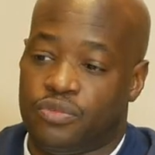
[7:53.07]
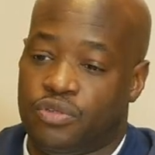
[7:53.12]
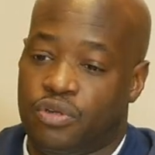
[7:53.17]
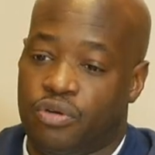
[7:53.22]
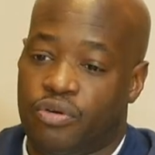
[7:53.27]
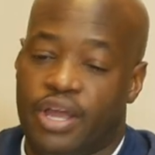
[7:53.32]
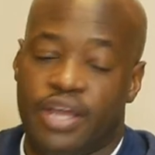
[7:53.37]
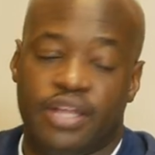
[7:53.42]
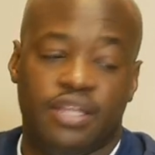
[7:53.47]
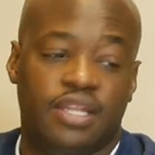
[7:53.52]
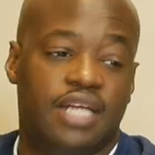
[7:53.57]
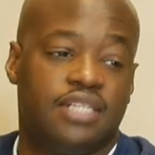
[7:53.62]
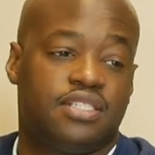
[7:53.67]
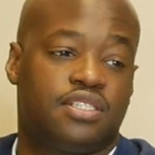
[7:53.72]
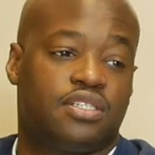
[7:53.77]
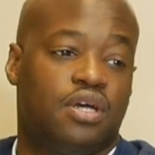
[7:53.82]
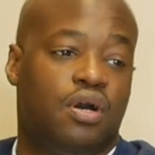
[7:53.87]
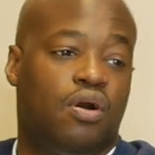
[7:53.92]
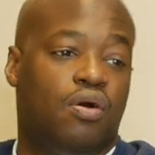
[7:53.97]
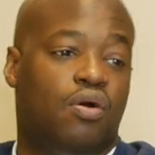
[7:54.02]
All right,
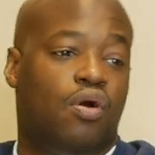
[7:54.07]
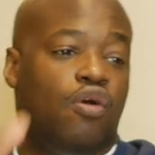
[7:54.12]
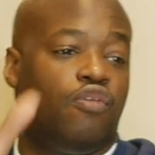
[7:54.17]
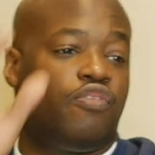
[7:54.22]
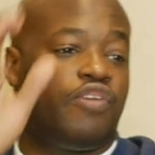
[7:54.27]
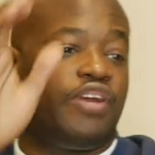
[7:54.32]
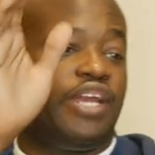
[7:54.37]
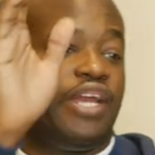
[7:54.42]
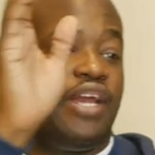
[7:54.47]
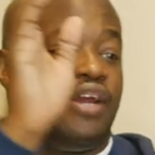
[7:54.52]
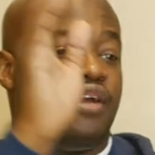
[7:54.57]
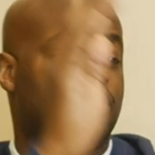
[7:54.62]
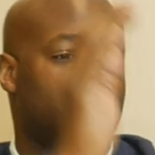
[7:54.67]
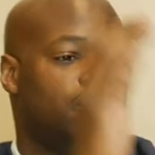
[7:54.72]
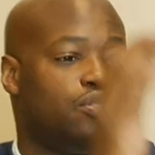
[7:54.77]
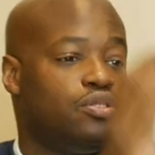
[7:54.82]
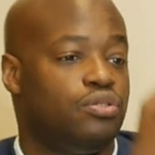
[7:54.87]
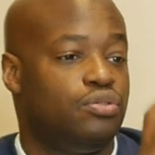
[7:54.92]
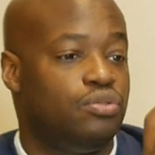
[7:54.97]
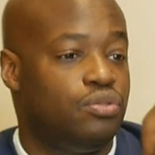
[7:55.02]
let's go over here
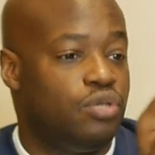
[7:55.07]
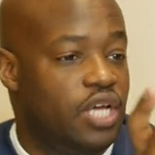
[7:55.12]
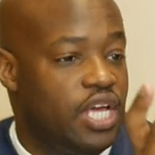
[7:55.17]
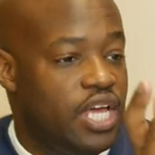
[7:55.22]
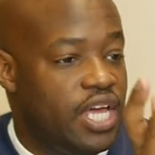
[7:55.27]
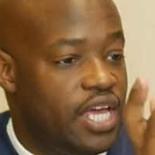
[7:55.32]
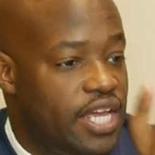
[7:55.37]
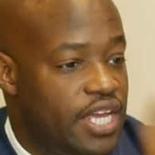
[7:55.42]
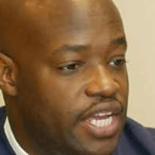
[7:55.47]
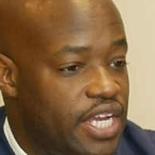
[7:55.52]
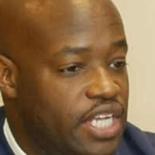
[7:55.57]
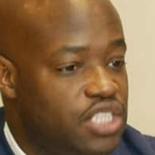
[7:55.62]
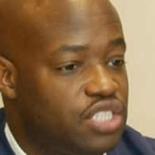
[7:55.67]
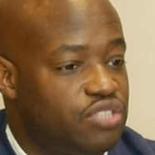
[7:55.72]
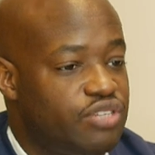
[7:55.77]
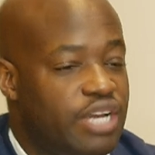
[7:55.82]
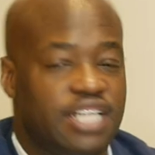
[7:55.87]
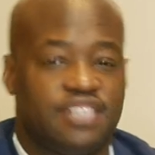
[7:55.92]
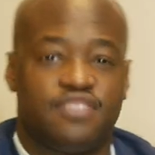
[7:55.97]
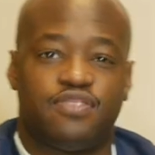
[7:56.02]
to Heat
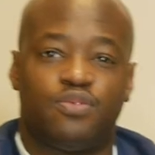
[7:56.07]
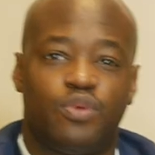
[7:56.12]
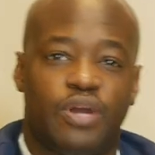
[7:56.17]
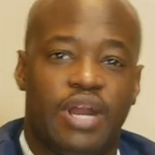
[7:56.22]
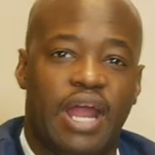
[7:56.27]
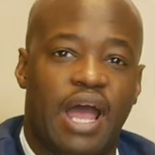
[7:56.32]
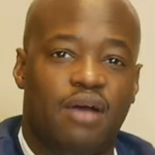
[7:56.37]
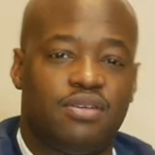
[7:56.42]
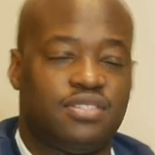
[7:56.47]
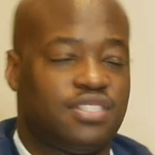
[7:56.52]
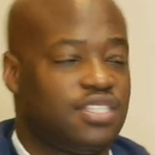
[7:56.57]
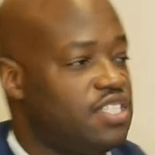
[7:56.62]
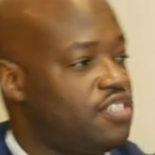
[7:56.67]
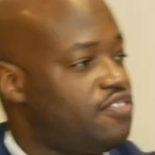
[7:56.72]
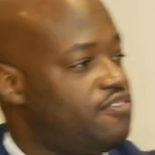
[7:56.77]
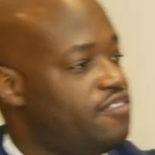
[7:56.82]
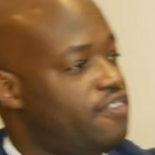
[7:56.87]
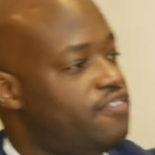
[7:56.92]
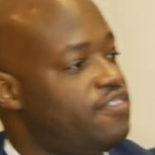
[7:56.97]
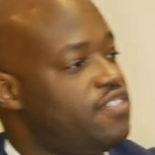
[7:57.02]
Transfer
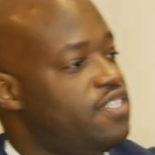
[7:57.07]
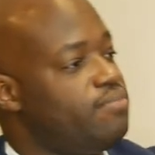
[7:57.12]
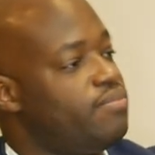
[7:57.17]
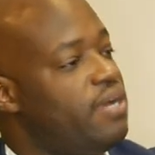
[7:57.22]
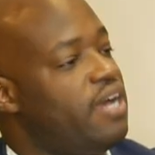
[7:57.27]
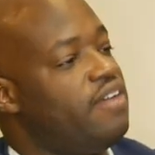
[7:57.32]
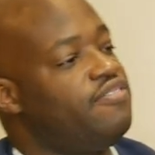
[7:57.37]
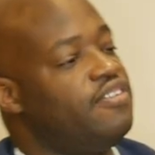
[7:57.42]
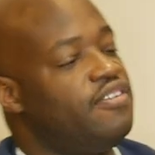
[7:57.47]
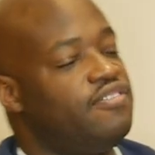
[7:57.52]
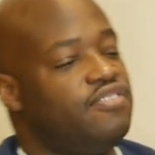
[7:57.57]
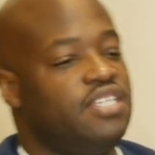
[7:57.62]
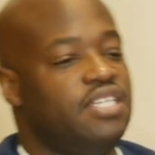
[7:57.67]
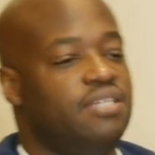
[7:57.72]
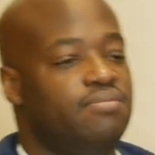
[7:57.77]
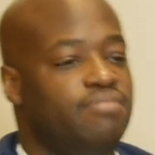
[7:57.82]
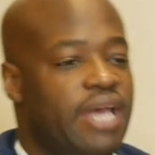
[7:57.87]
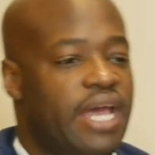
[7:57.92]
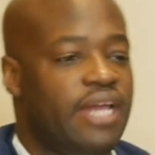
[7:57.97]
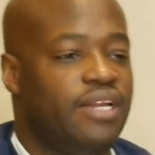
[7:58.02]
Warehouse's
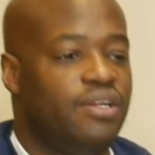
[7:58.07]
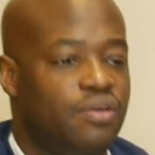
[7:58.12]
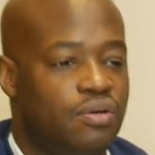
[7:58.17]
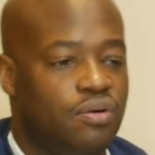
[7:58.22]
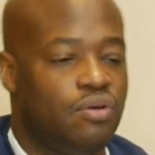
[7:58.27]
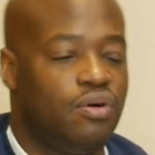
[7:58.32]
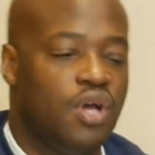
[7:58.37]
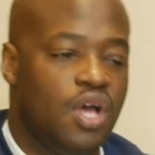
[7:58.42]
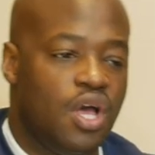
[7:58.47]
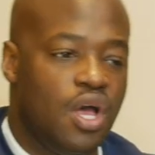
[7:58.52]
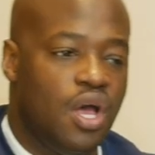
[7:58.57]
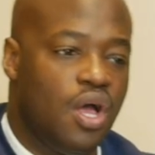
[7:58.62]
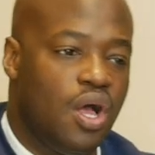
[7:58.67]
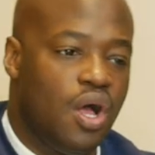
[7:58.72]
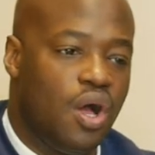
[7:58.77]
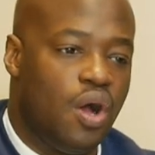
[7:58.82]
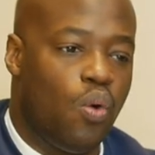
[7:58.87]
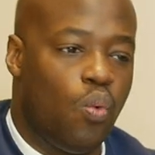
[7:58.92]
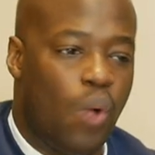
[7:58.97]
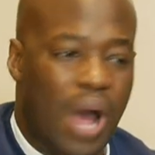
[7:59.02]
15x15 manual
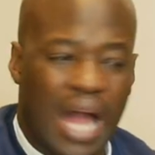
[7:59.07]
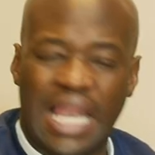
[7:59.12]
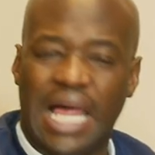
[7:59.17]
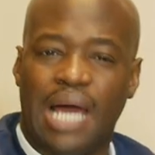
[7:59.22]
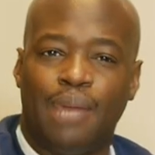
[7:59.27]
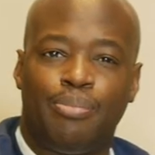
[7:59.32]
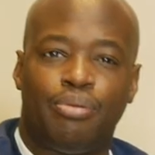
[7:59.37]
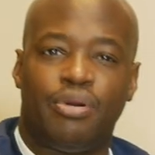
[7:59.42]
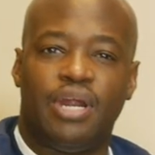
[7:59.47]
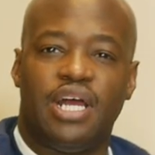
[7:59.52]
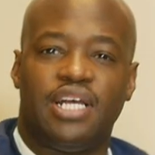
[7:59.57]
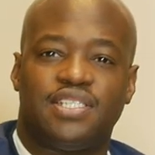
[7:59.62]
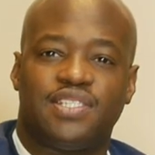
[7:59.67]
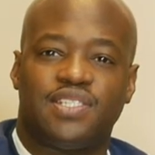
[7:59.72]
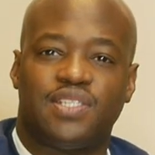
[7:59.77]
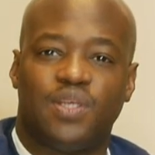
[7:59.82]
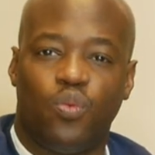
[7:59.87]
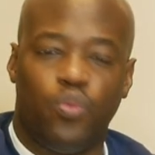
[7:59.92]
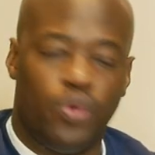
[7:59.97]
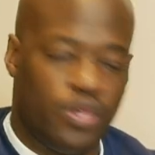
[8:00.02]
Walla
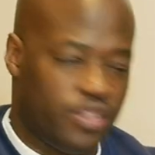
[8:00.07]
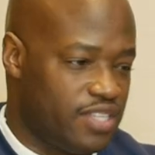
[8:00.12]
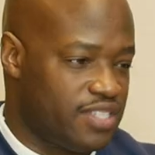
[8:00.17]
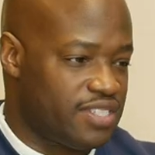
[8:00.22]
press with a